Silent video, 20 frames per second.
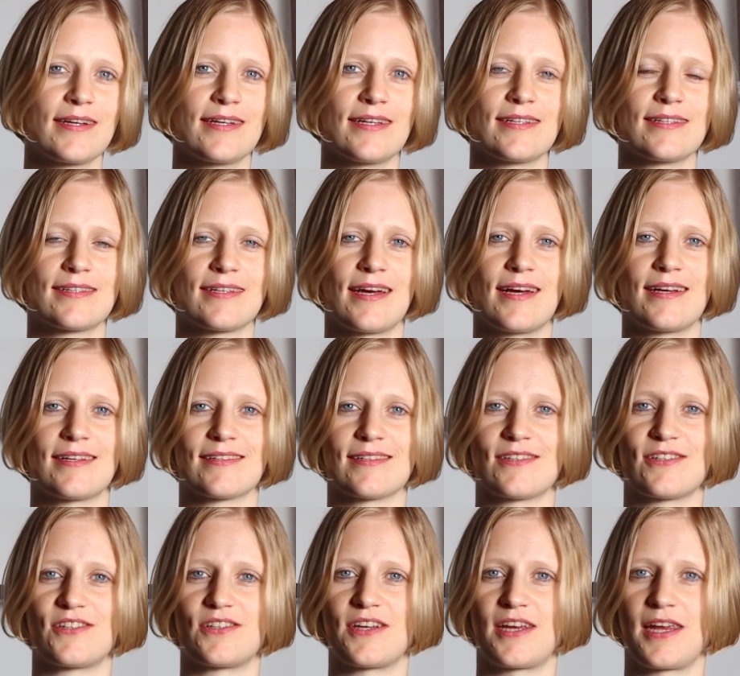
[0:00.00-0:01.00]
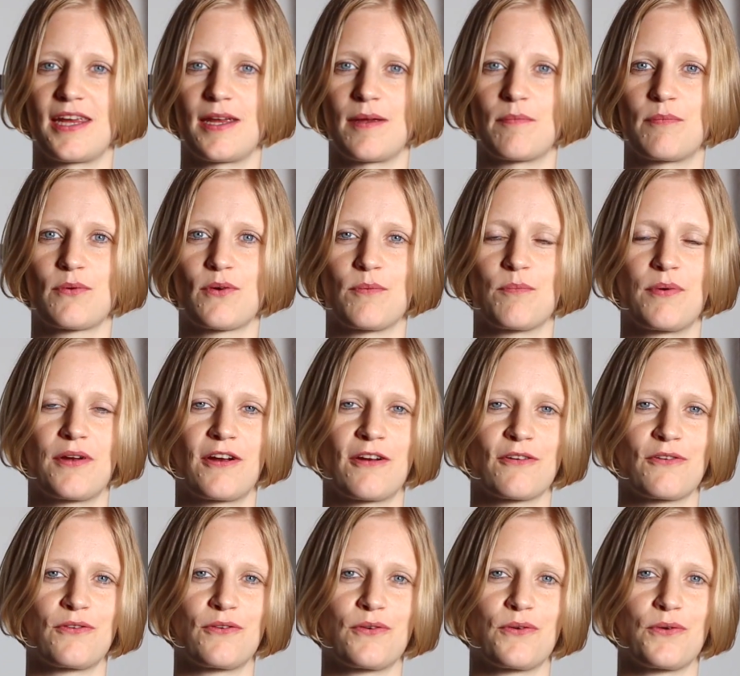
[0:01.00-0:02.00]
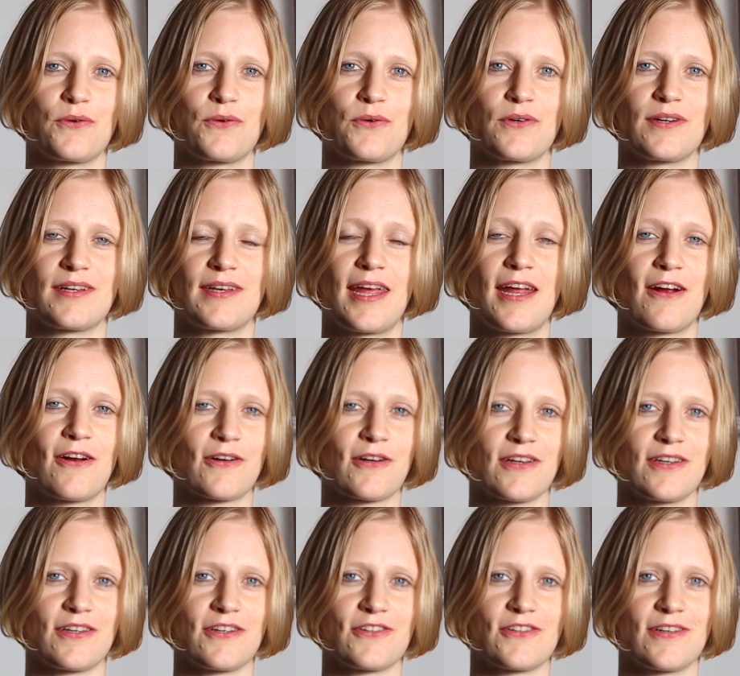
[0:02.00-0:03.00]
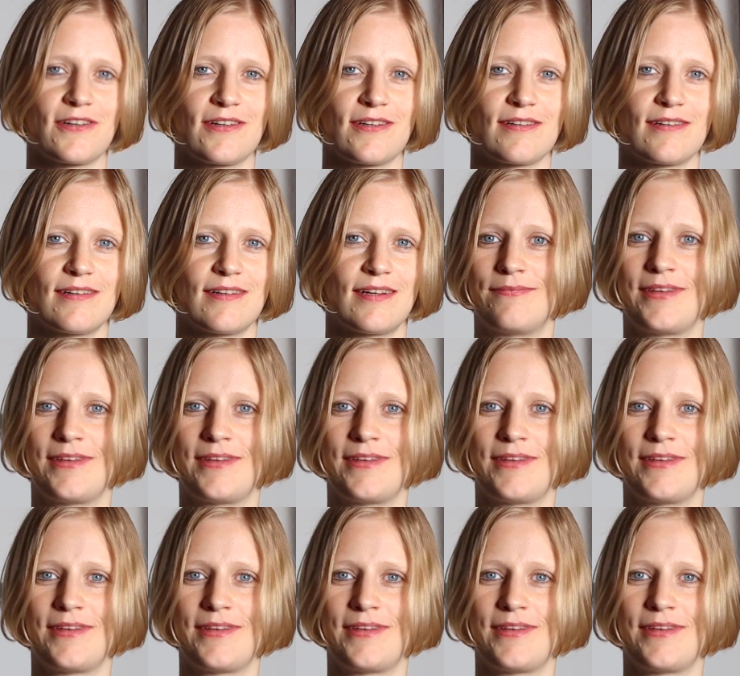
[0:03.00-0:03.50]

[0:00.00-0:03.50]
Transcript: in size and shape compared to an air conditioner.